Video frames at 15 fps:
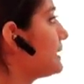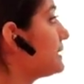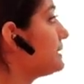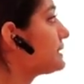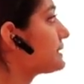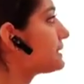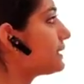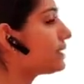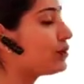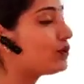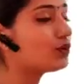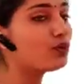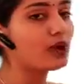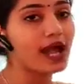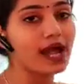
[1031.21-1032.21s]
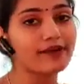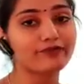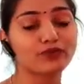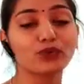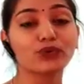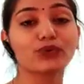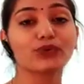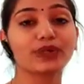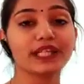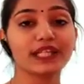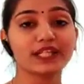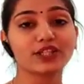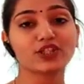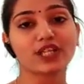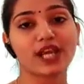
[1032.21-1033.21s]
is that you have to
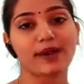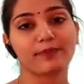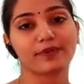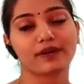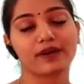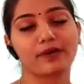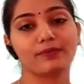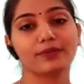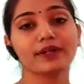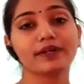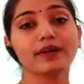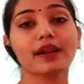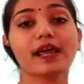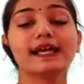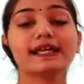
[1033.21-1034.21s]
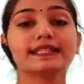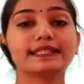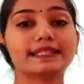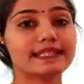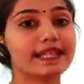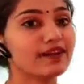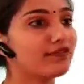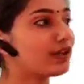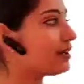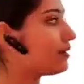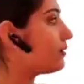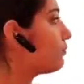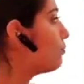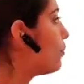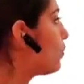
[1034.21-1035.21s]
read chapter number
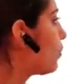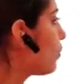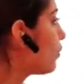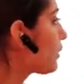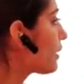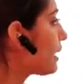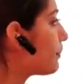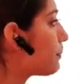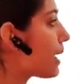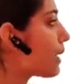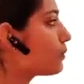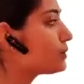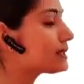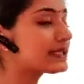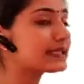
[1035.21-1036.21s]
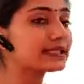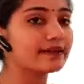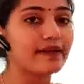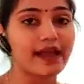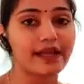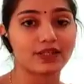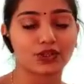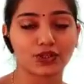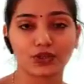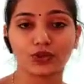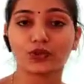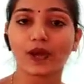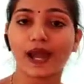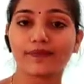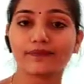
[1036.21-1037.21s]
7, more about Scratch.
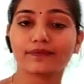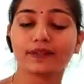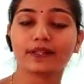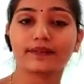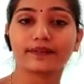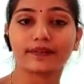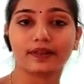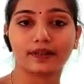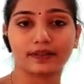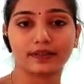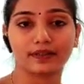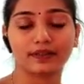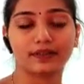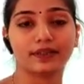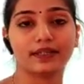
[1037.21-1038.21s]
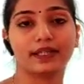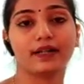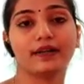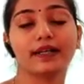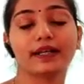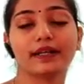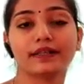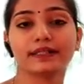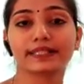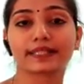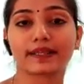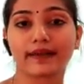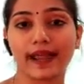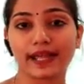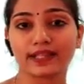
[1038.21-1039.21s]
You have learned
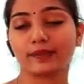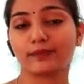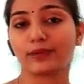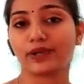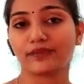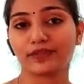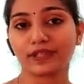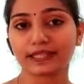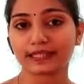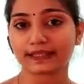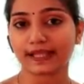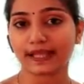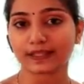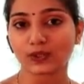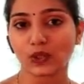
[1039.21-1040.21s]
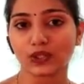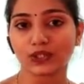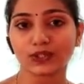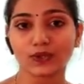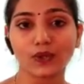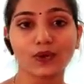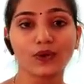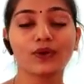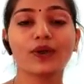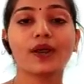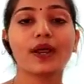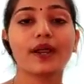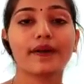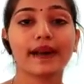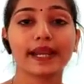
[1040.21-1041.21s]
Scratch previous class also,
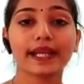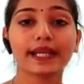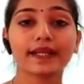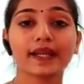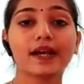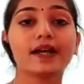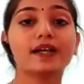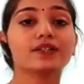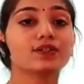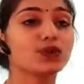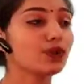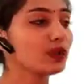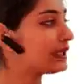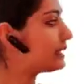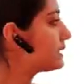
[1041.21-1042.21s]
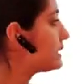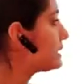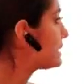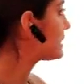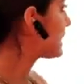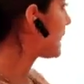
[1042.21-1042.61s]
right? So in this